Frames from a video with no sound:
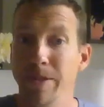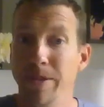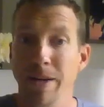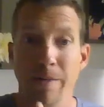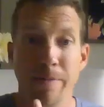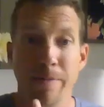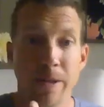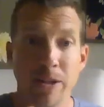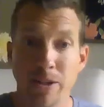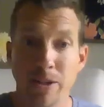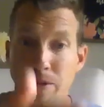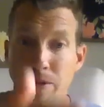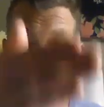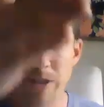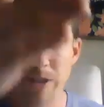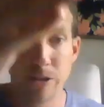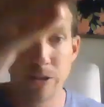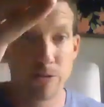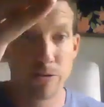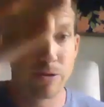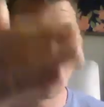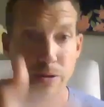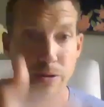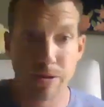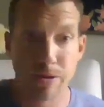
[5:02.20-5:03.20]
anybody showing
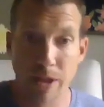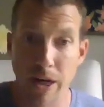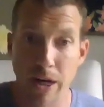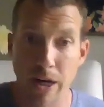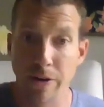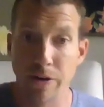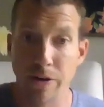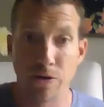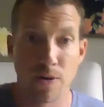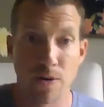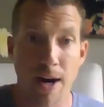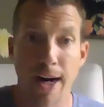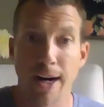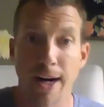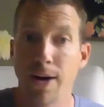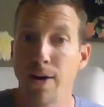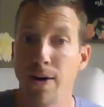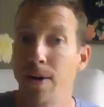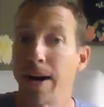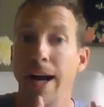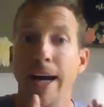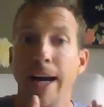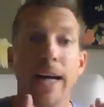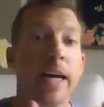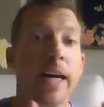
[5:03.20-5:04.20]
interest goes on the tracker,
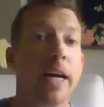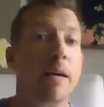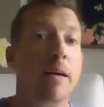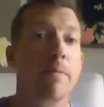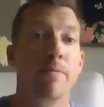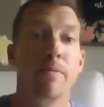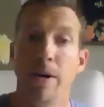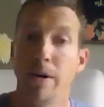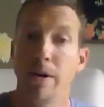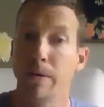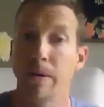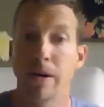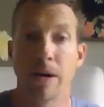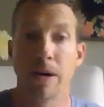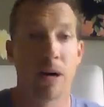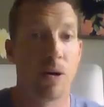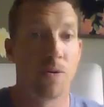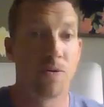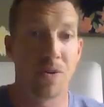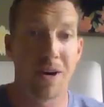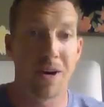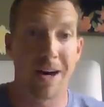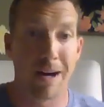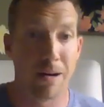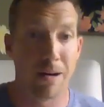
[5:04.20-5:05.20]
and I keep them
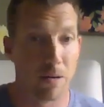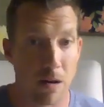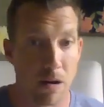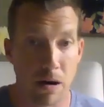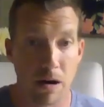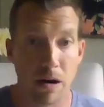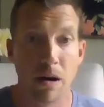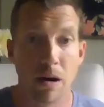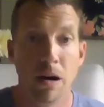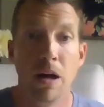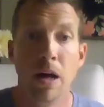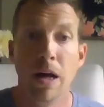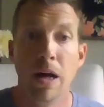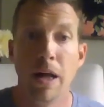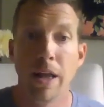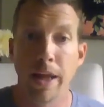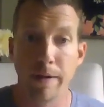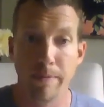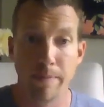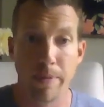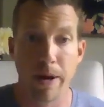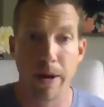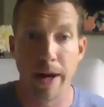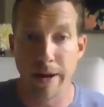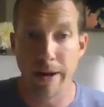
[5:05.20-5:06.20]
regardless of how long
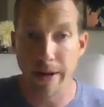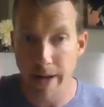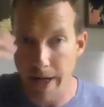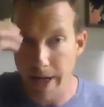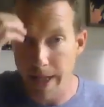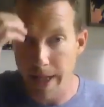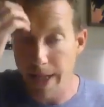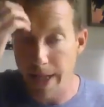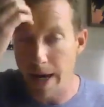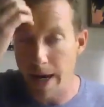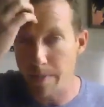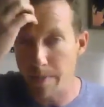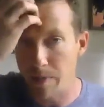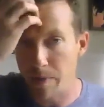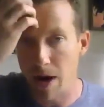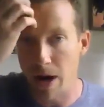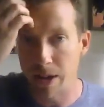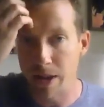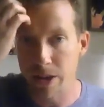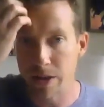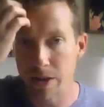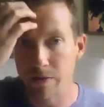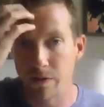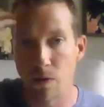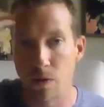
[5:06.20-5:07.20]
we've been in that
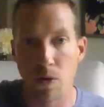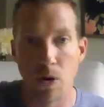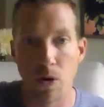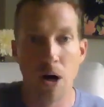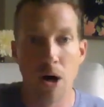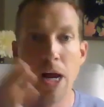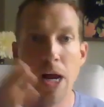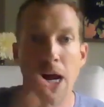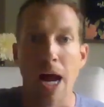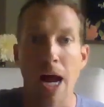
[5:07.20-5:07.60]
process for.